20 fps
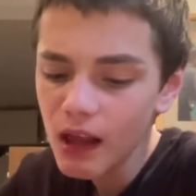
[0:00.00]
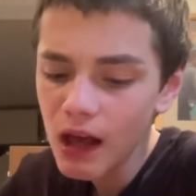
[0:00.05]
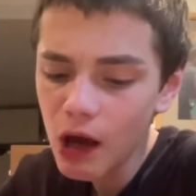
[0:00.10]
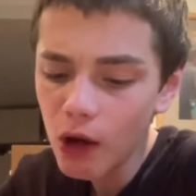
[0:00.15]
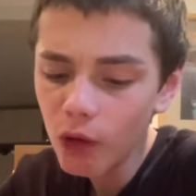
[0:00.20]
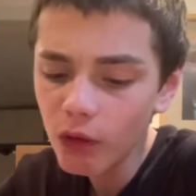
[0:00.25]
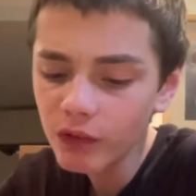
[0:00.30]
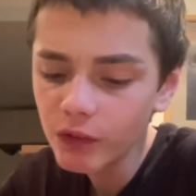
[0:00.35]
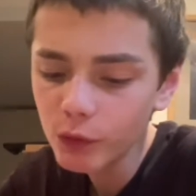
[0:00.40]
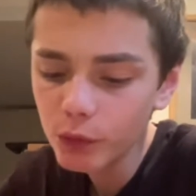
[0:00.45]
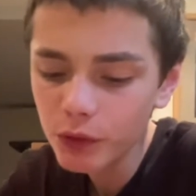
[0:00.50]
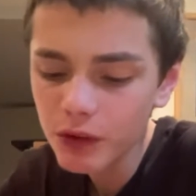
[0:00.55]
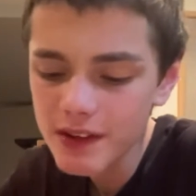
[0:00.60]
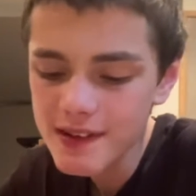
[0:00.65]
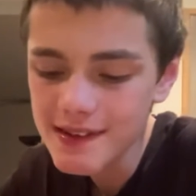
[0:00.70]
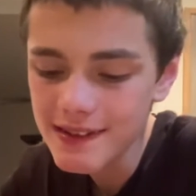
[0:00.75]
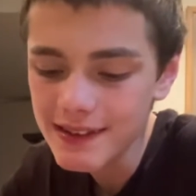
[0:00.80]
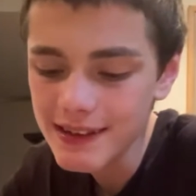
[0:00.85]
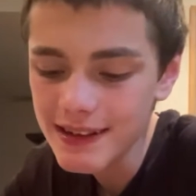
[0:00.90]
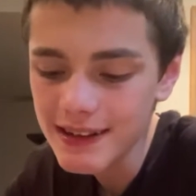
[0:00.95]
However, where
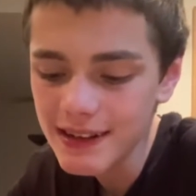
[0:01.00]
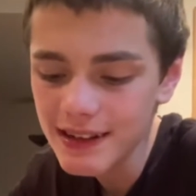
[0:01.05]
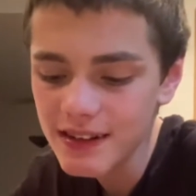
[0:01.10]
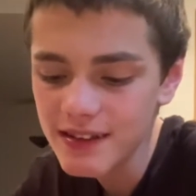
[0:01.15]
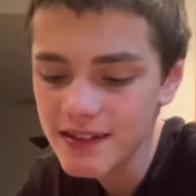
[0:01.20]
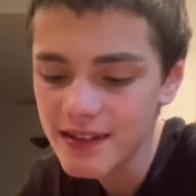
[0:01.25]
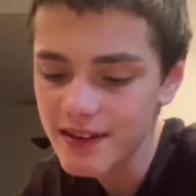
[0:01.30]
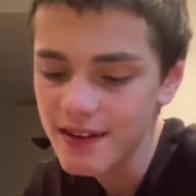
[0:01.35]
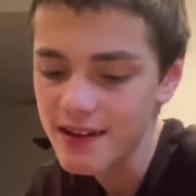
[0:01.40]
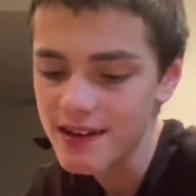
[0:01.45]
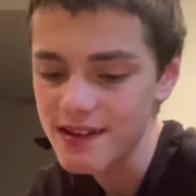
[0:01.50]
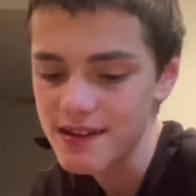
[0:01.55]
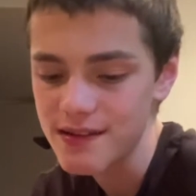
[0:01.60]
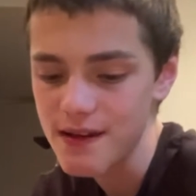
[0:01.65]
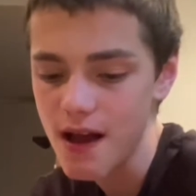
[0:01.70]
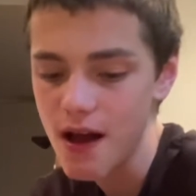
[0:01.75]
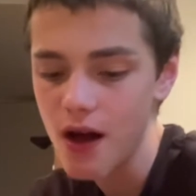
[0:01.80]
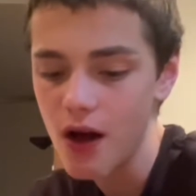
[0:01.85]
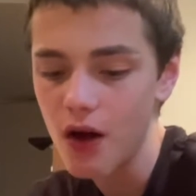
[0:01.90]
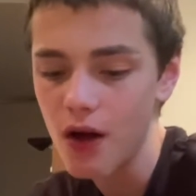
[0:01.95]
he's leaning into this
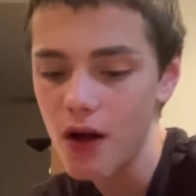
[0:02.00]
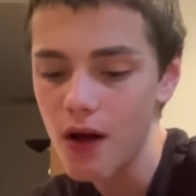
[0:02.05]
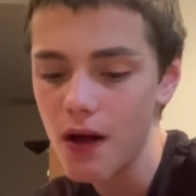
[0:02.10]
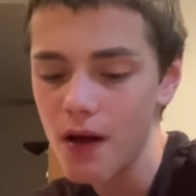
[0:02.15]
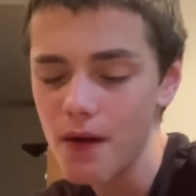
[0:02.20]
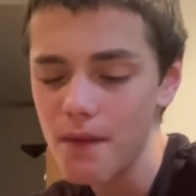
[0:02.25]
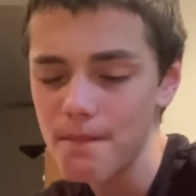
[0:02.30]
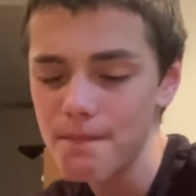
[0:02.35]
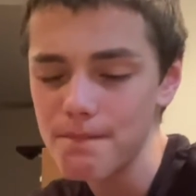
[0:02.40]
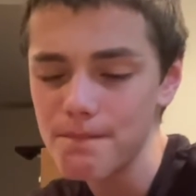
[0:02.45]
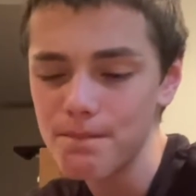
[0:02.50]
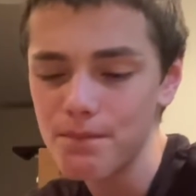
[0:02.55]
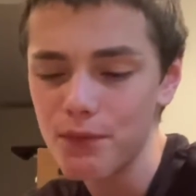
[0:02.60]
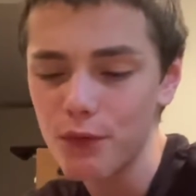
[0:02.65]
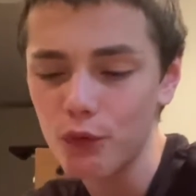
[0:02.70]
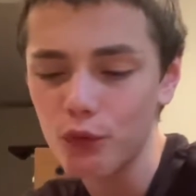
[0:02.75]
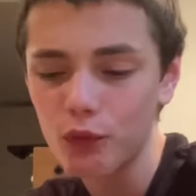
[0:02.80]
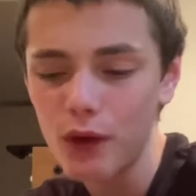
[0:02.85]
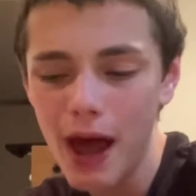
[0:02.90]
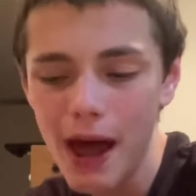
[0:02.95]

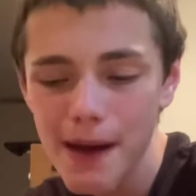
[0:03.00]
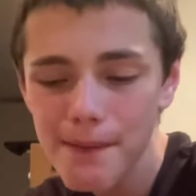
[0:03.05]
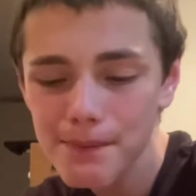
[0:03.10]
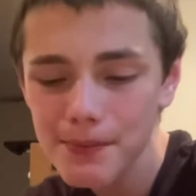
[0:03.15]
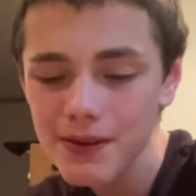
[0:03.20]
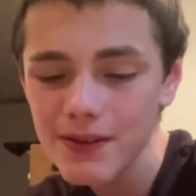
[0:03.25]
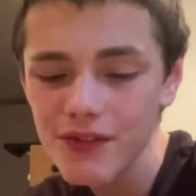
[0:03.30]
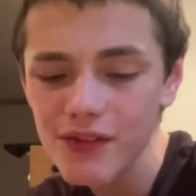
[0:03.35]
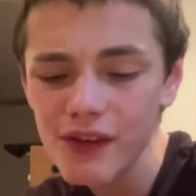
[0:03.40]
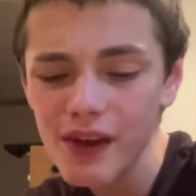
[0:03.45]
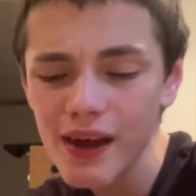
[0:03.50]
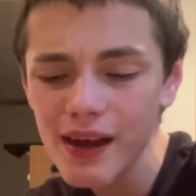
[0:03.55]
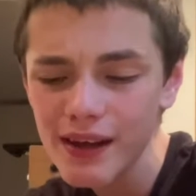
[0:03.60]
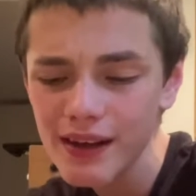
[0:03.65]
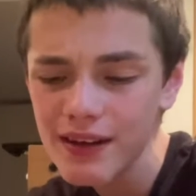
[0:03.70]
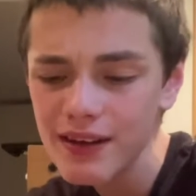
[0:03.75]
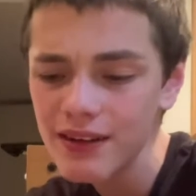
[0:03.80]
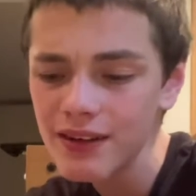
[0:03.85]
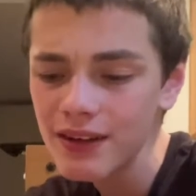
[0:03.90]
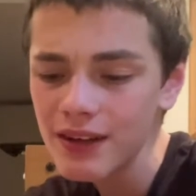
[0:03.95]
rap
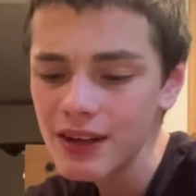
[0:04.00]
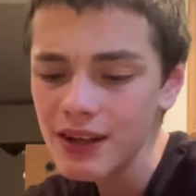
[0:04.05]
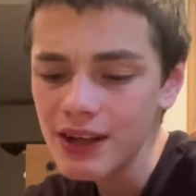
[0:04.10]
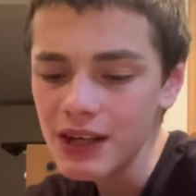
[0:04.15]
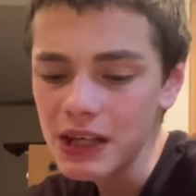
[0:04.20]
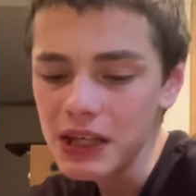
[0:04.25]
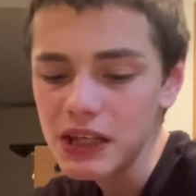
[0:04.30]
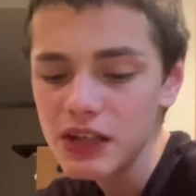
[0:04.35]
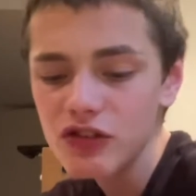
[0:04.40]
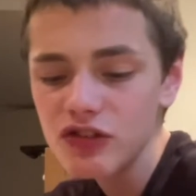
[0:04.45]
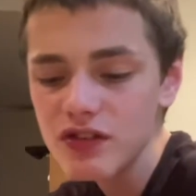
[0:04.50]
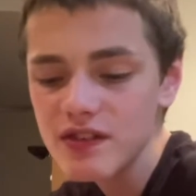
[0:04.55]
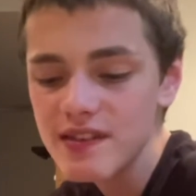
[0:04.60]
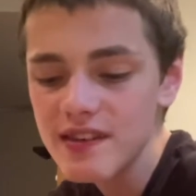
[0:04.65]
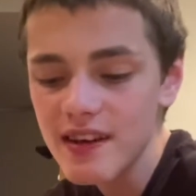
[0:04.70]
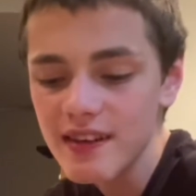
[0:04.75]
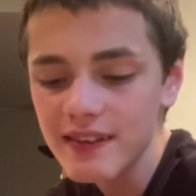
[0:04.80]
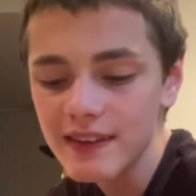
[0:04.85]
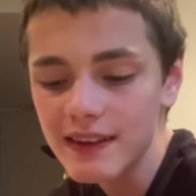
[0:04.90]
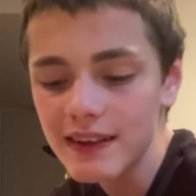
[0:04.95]
side, he just
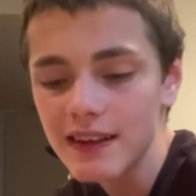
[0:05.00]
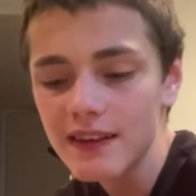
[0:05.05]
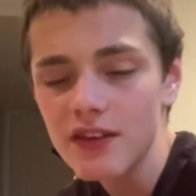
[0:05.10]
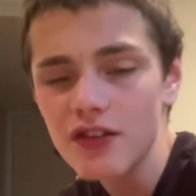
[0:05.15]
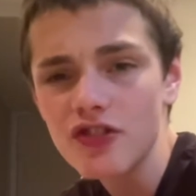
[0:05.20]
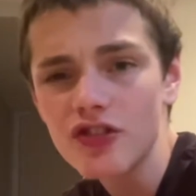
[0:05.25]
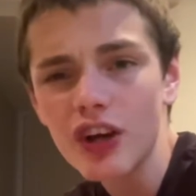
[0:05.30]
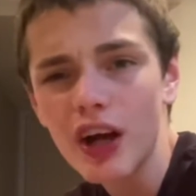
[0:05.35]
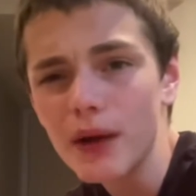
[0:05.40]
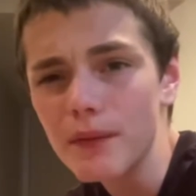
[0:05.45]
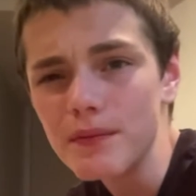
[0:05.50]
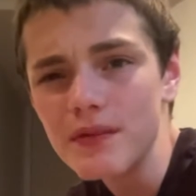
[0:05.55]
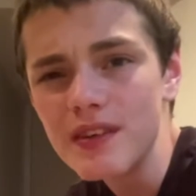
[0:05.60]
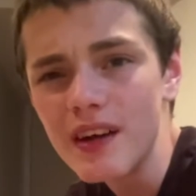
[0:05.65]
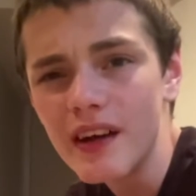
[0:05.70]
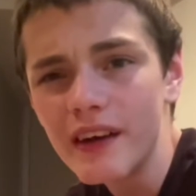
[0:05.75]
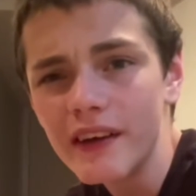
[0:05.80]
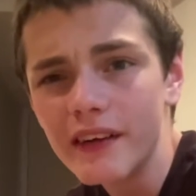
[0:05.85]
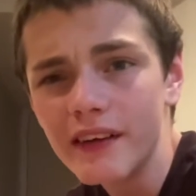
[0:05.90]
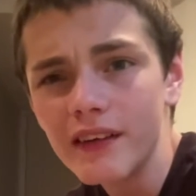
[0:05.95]
doesn't get the job
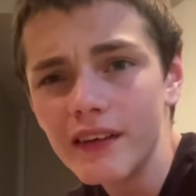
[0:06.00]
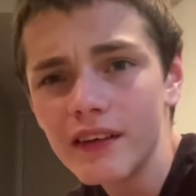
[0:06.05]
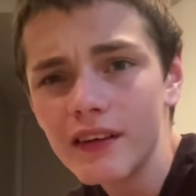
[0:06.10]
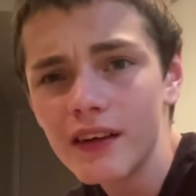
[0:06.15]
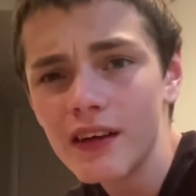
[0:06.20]
done.